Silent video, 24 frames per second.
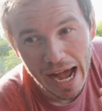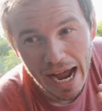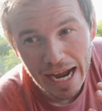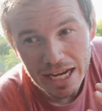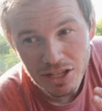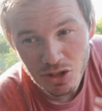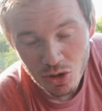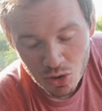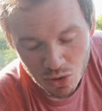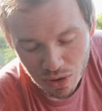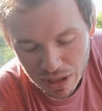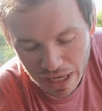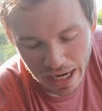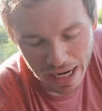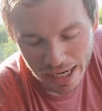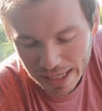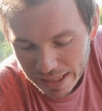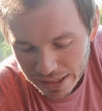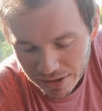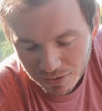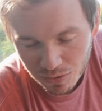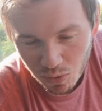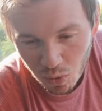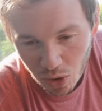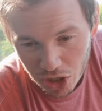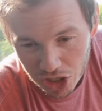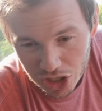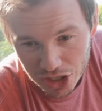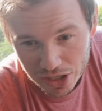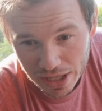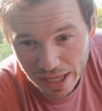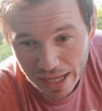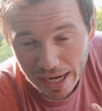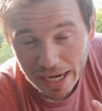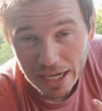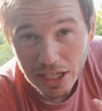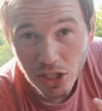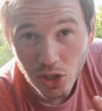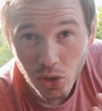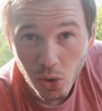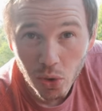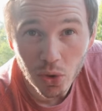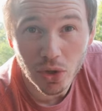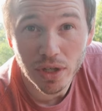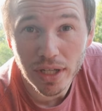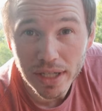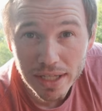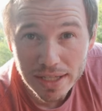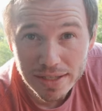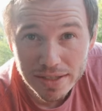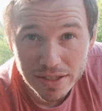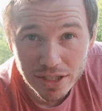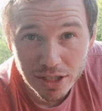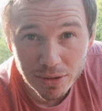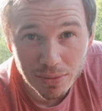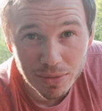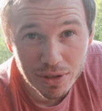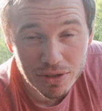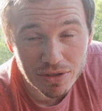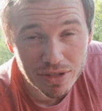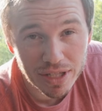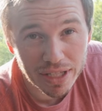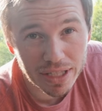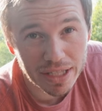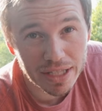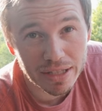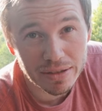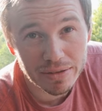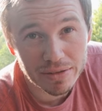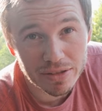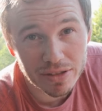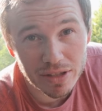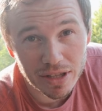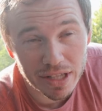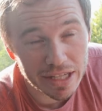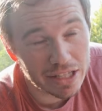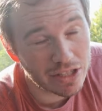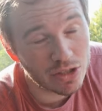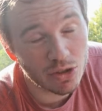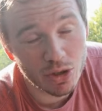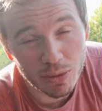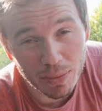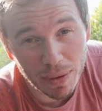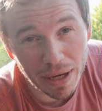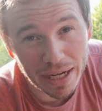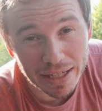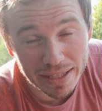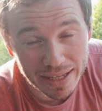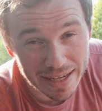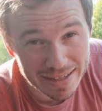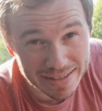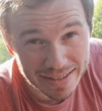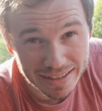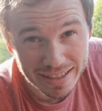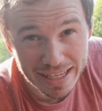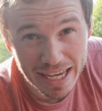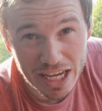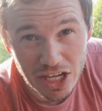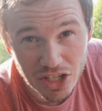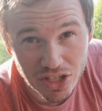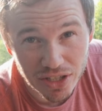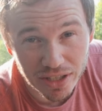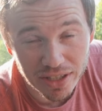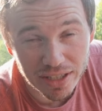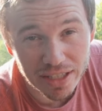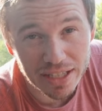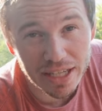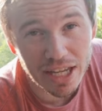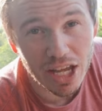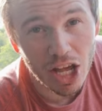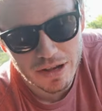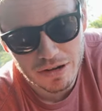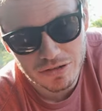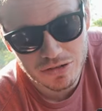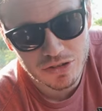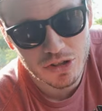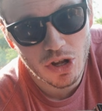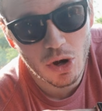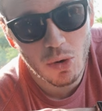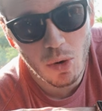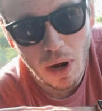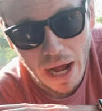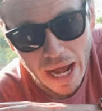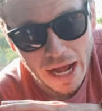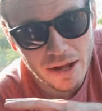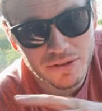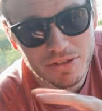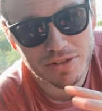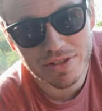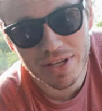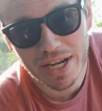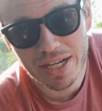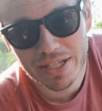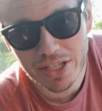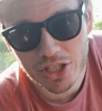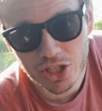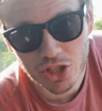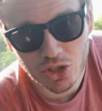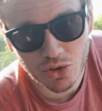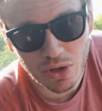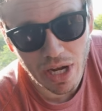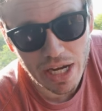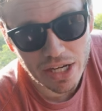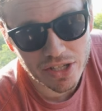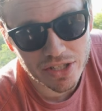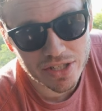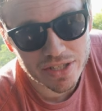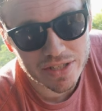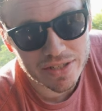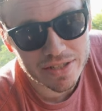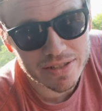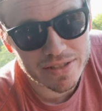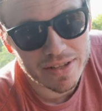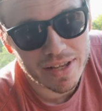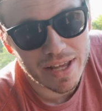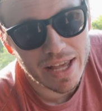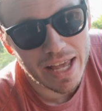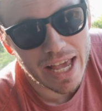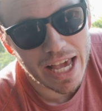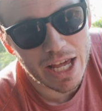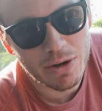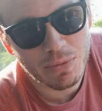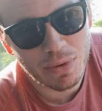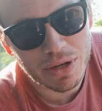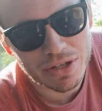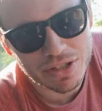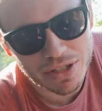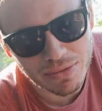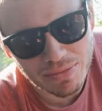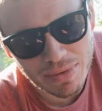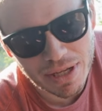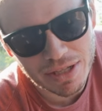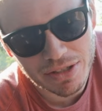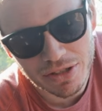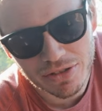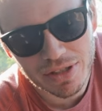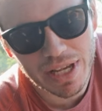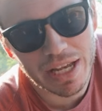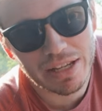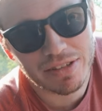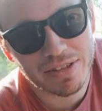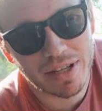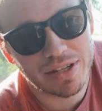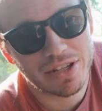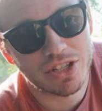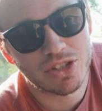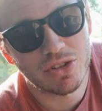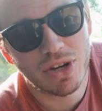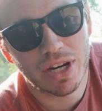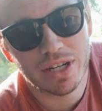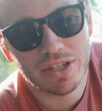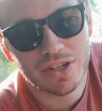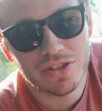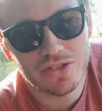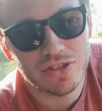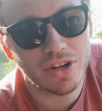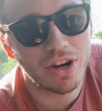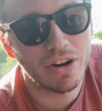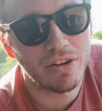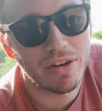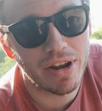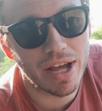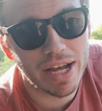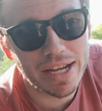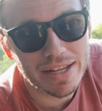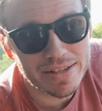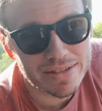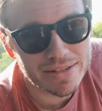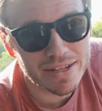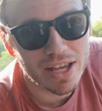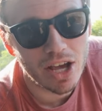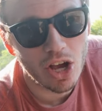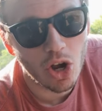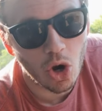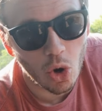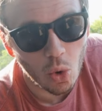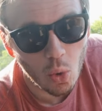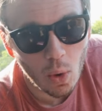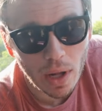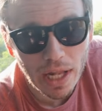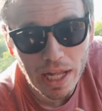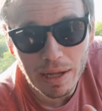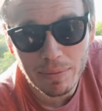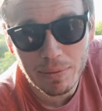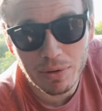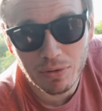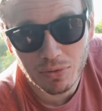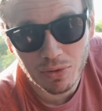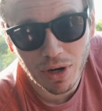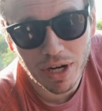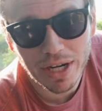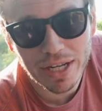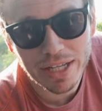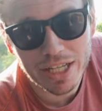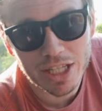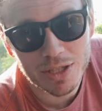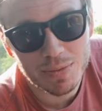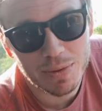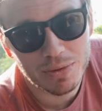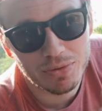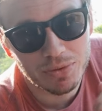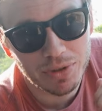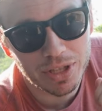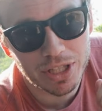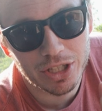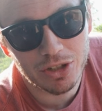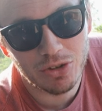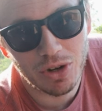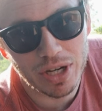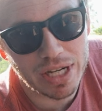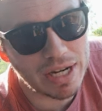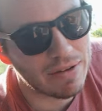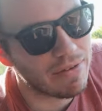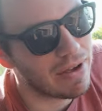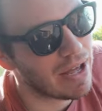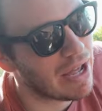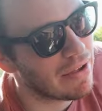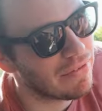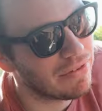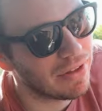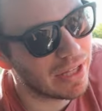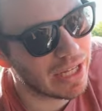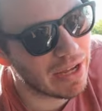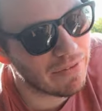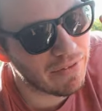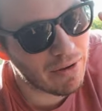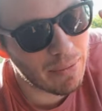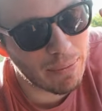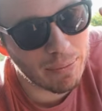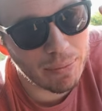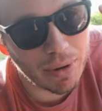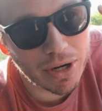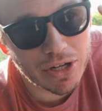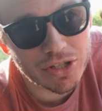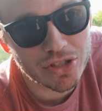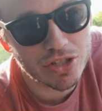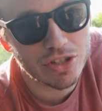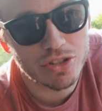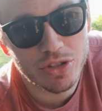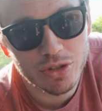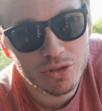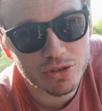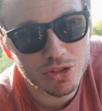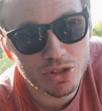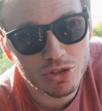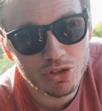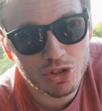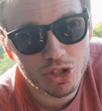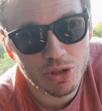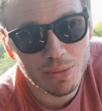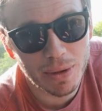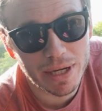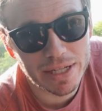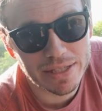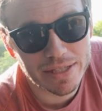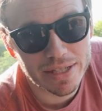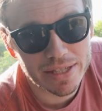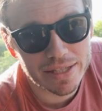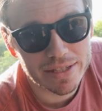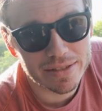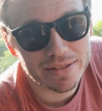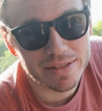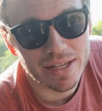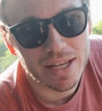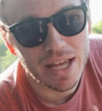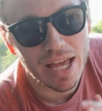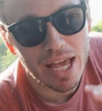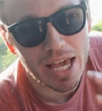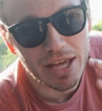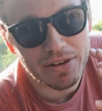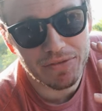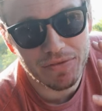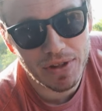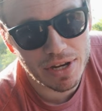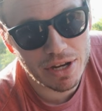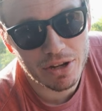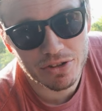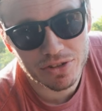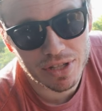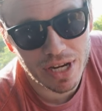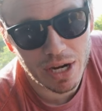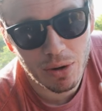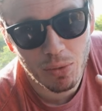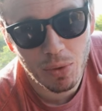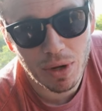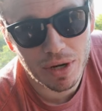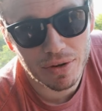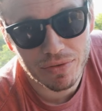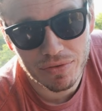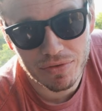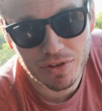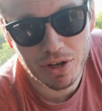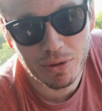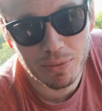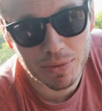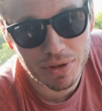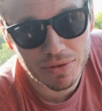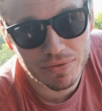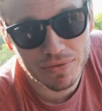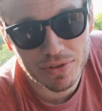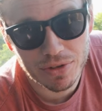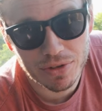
I do kind of wish that I could listen to music and listen to a podcast occasionally. There's no outside distractions. And while sometimes those outside distractions are nice, while I've been running, it's been really great. I feel like I have a bunch of new YouTube ideas and videos that I want to film in the